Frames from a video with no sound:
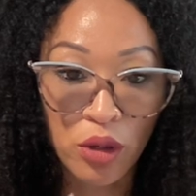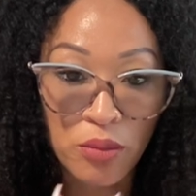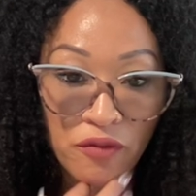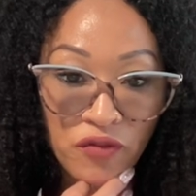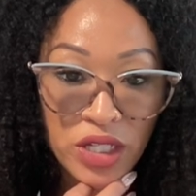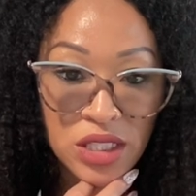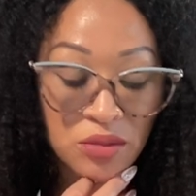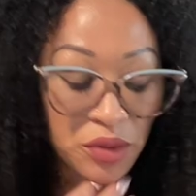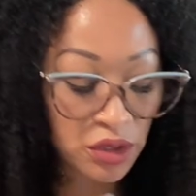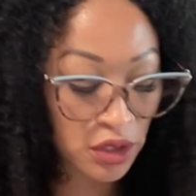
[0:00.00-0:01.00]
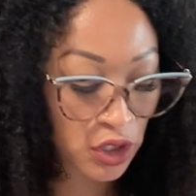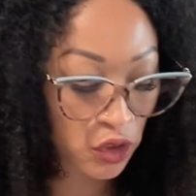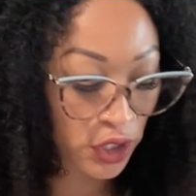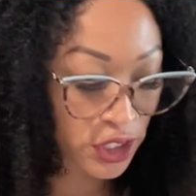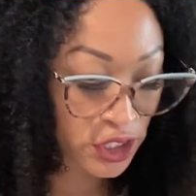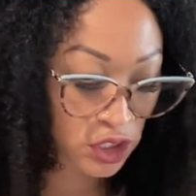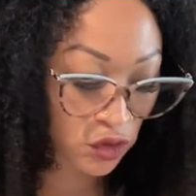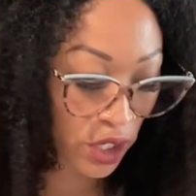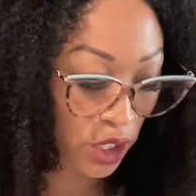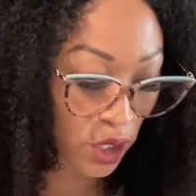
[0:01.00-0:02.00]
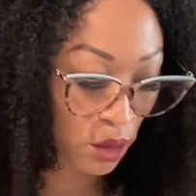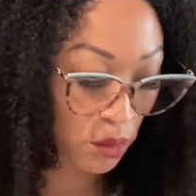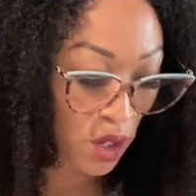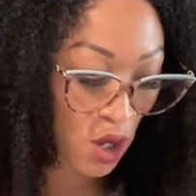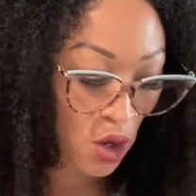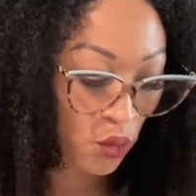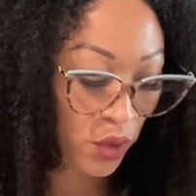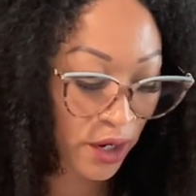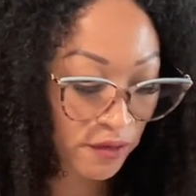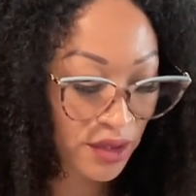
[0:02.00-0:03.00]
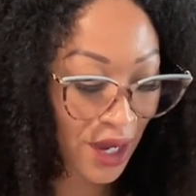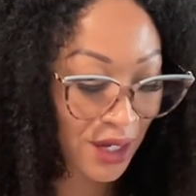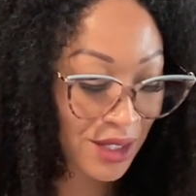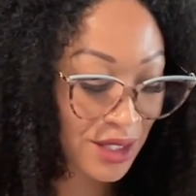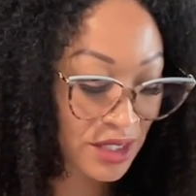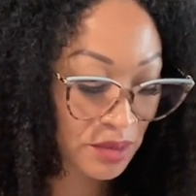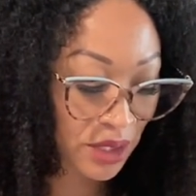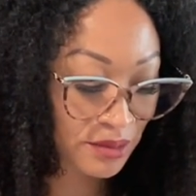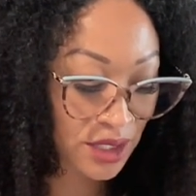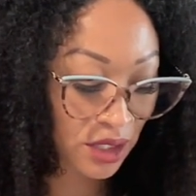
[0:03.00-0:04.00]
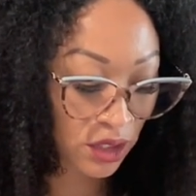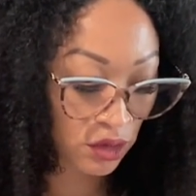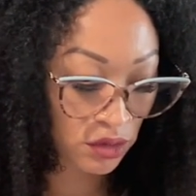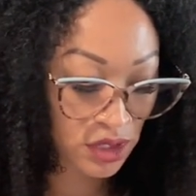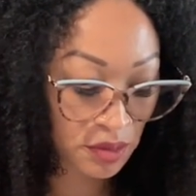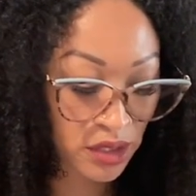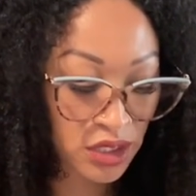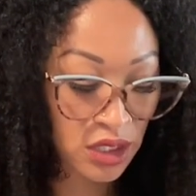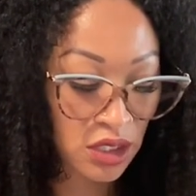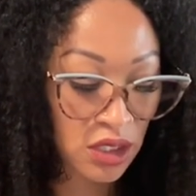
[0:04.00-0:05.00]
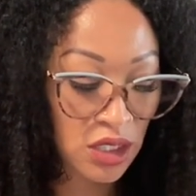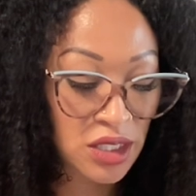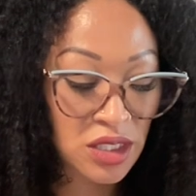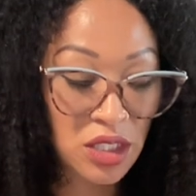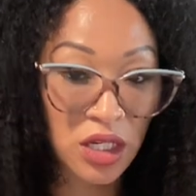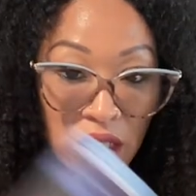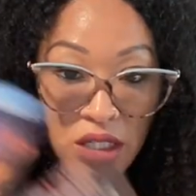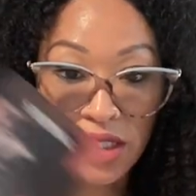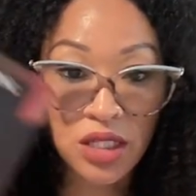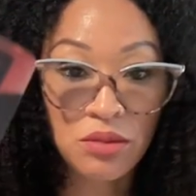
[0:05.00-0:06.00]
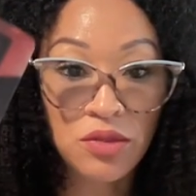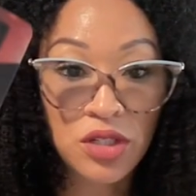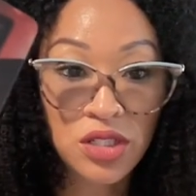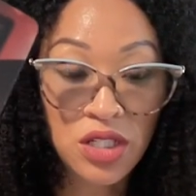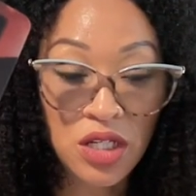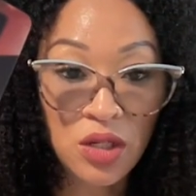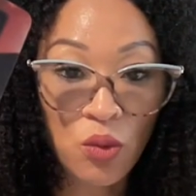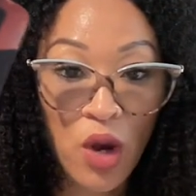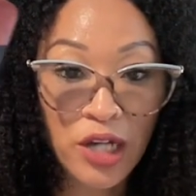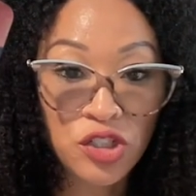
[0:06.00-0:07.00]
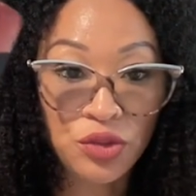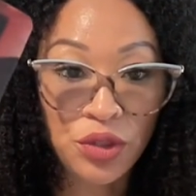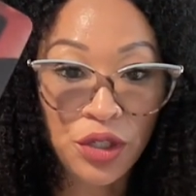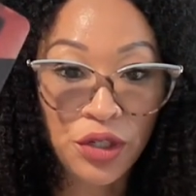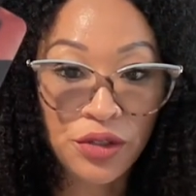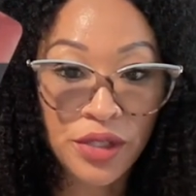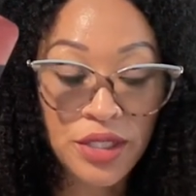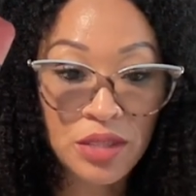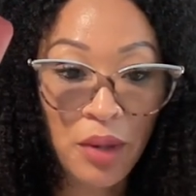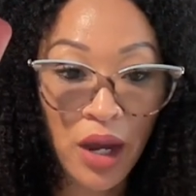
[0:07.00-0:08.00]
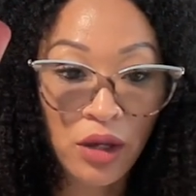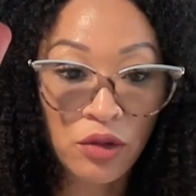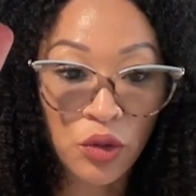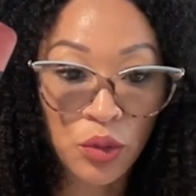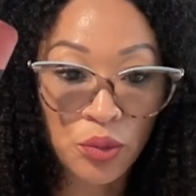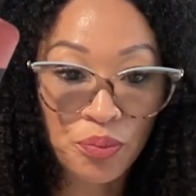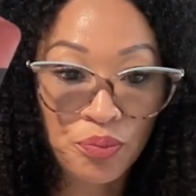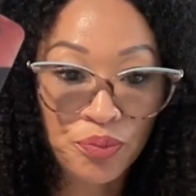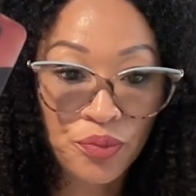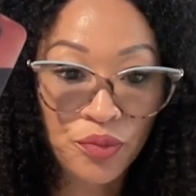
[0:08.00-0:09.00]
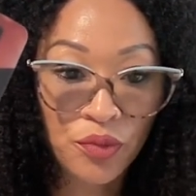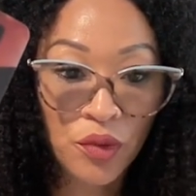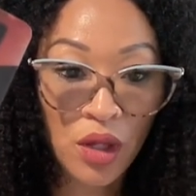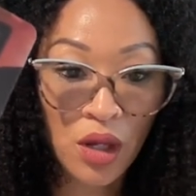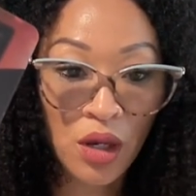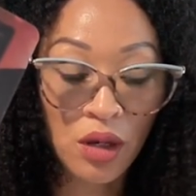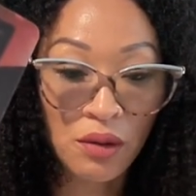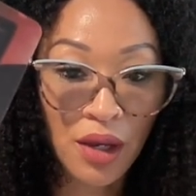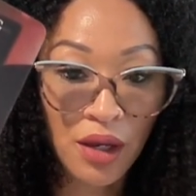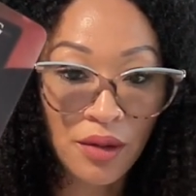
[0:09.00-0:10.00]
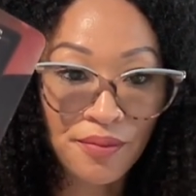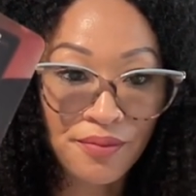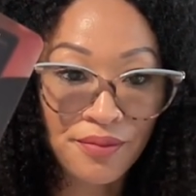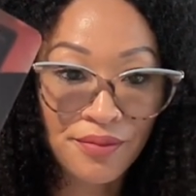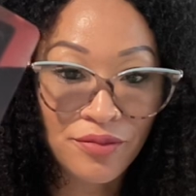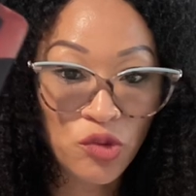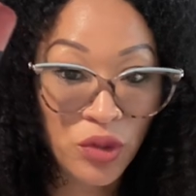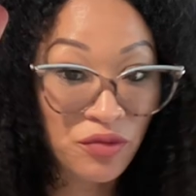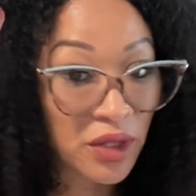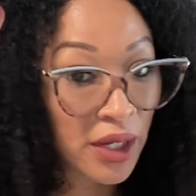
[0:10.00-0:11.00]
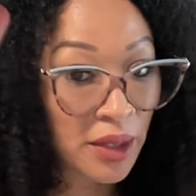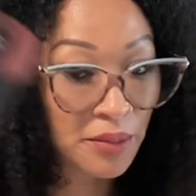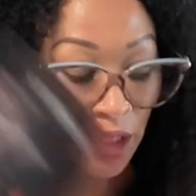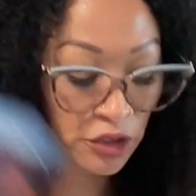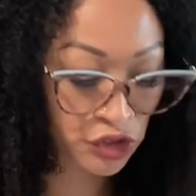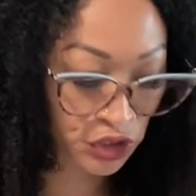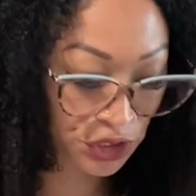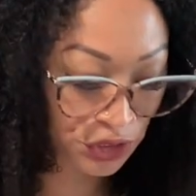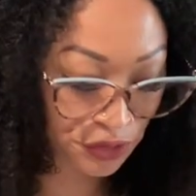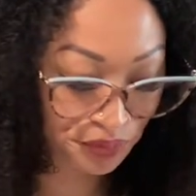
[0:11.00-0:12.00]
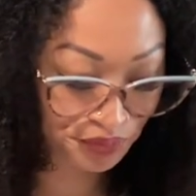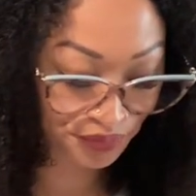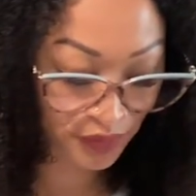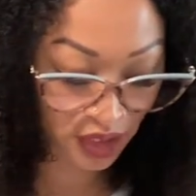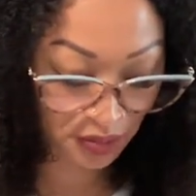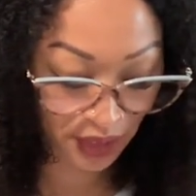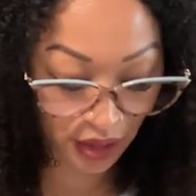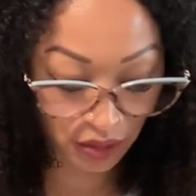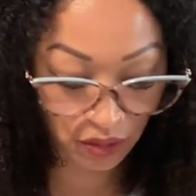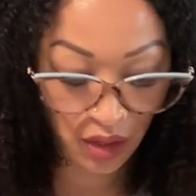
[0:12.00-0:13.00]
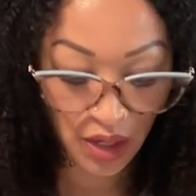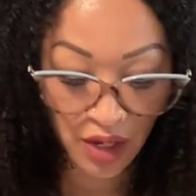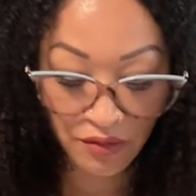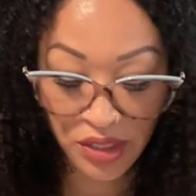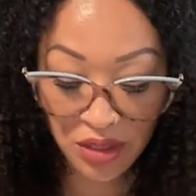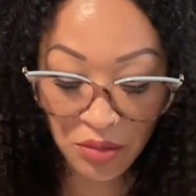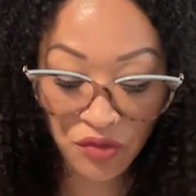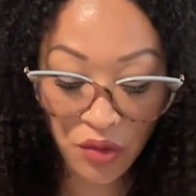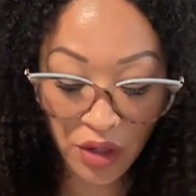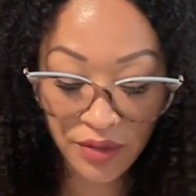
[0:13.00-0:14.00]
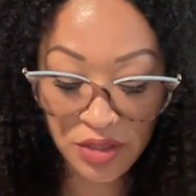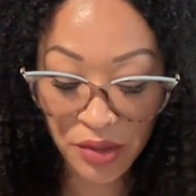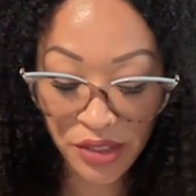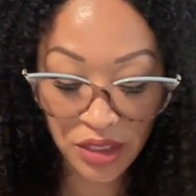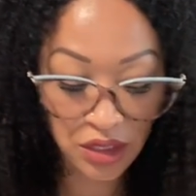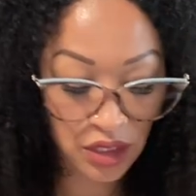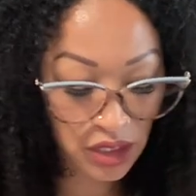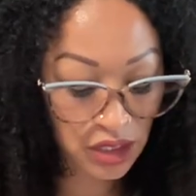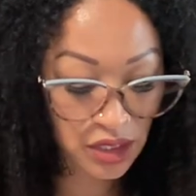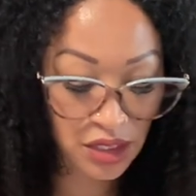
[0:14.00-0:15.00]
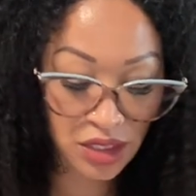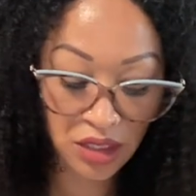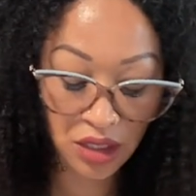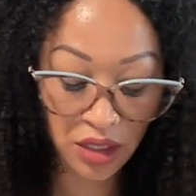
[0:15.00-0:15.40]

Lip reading: you up on Facebook or Instagram, whatever that is. But I'm telling you, this person is gonna continue to watch you here and spy on you. Okay, twin flame energy here coming out. For some of y'all, this person is,